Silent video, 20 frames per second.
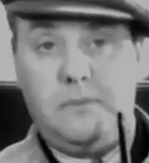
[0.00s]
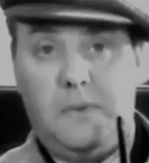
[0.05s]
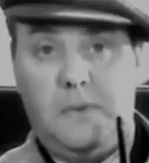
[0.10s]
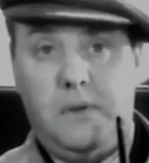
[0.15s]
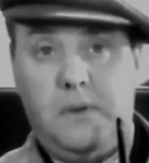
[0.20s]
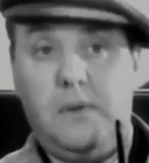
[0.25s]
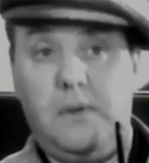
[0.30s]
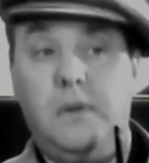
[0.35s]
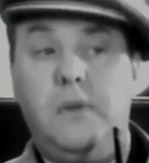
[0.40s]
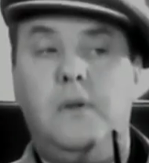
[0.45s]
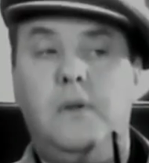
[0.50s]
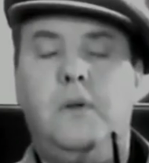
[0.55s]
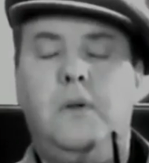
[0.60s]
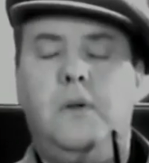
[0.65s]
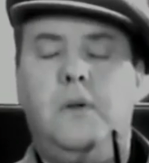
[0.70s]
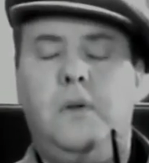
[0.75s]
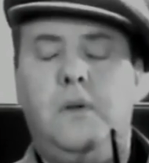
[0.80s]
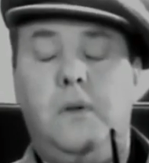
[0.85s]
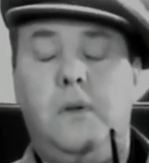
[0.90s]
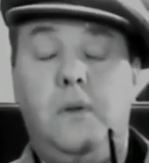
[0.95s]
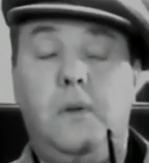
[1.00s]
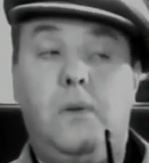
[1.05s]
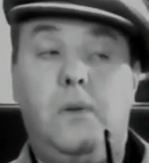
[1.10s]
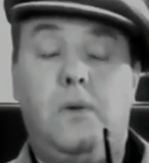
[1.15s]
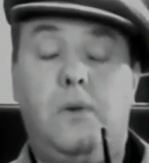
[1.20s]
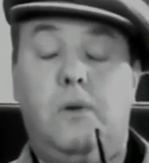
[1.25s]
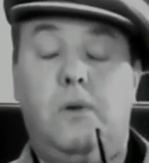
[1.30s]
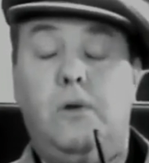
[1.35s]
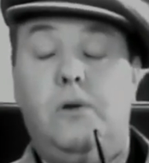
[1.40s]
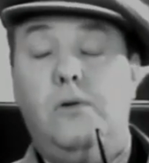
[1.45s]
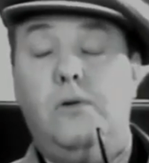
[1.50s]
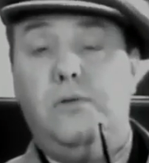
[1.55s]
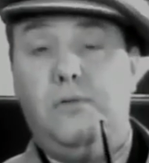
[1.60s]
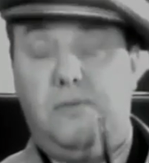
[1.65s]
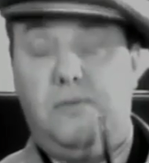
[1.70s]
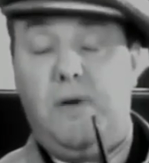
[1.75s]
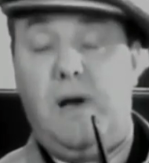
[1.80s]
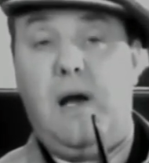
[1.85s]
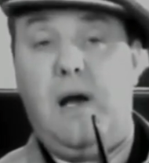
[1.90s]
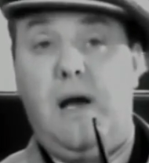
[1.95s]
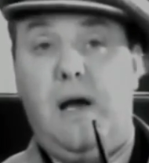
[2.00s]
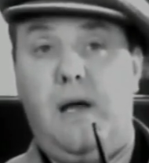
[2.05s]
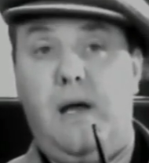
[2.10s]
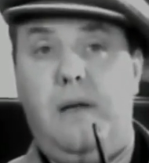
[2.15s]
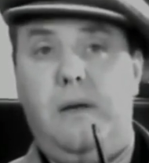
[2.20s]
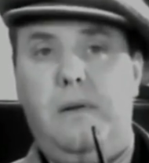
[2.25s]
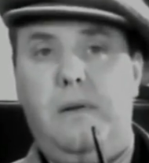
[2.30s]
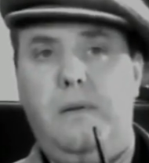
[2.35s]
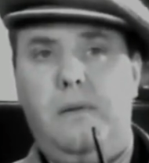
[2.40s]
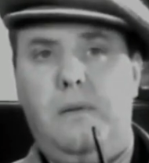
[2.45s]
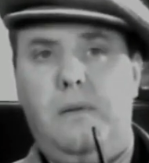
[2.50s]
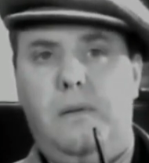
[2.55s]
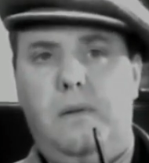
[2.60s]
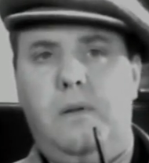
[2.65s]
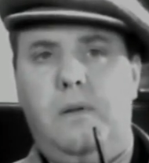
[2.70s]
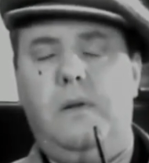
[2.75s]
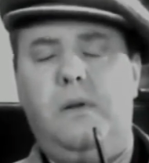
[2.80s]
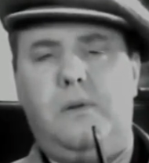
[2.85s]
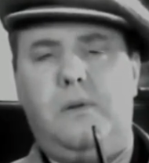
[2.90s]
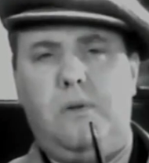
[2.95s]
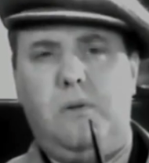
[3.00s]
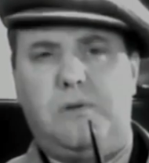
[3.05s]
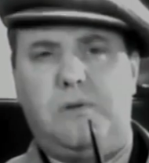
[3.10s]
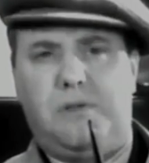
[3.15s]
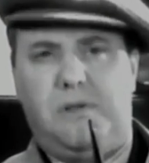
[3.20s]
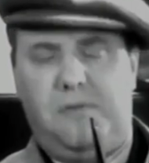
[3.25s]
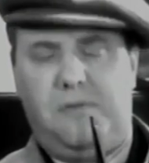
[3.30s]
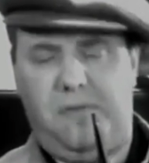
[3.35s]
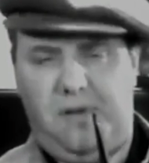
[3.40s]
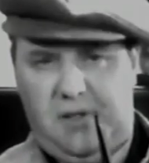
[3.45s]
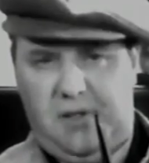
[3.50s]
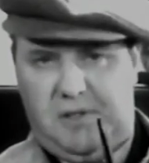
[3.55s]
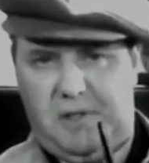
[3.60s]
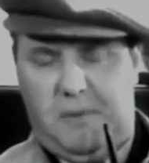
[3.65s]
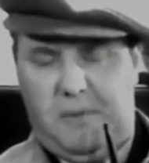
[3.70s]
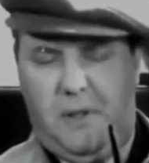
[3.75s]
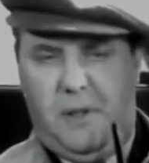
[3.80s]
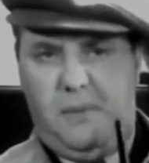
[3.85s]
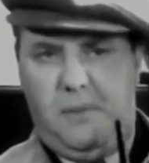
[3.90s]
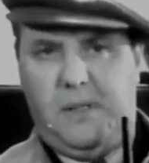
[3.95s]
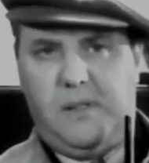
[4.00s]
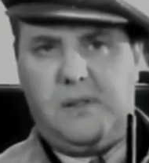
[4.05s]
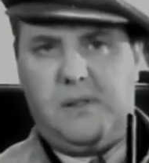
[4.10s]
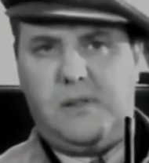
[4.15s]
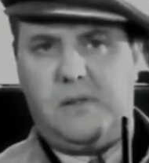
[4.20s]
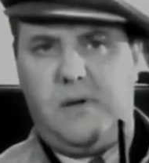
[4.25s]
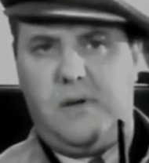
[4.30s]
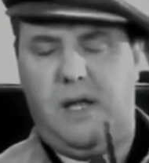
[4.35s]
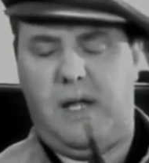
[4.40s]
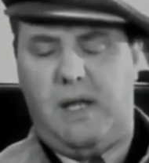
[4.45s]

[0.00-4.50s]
you? Oh, fine. Of course, at first they were a bit